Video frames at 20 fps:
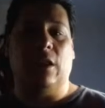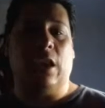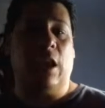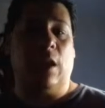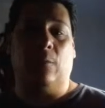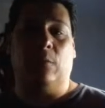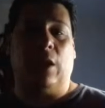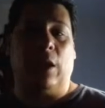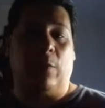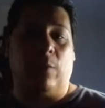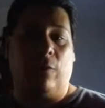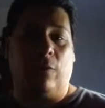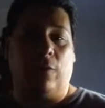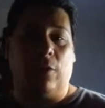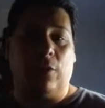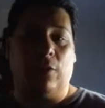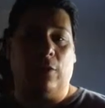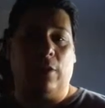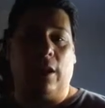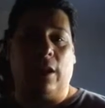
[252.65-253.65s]
You can't blame them
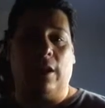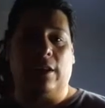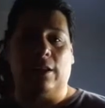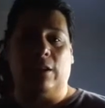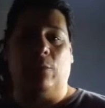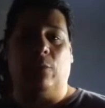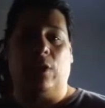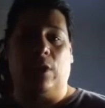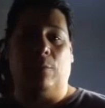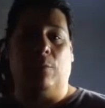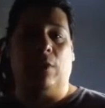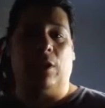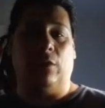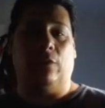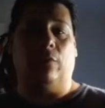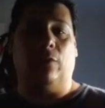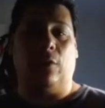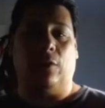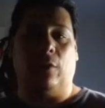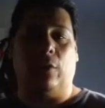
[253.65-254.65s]
for doing that because they want to
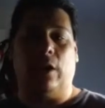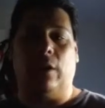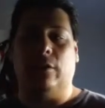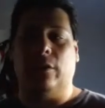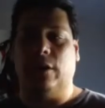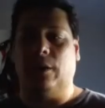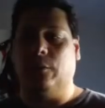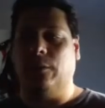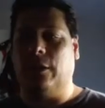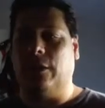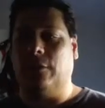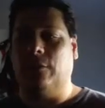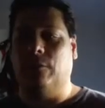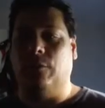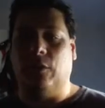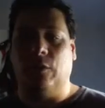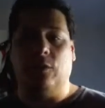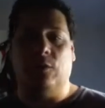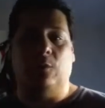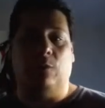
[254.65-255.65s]
build from the ground up, like
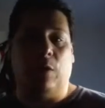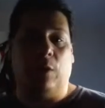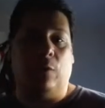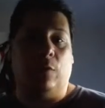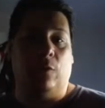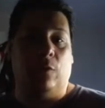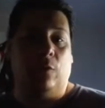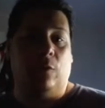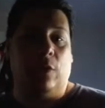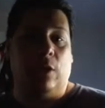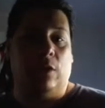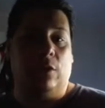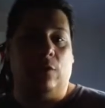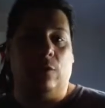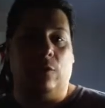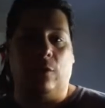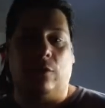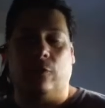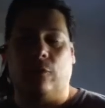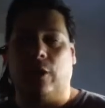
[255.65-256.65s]
most people would want
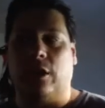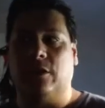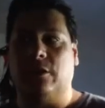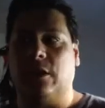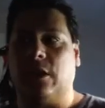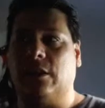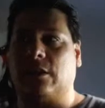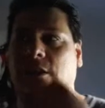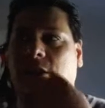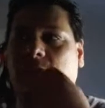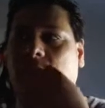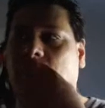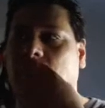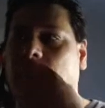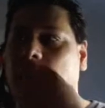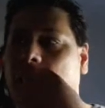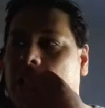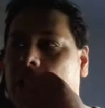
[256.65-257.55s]
to do with their franchises.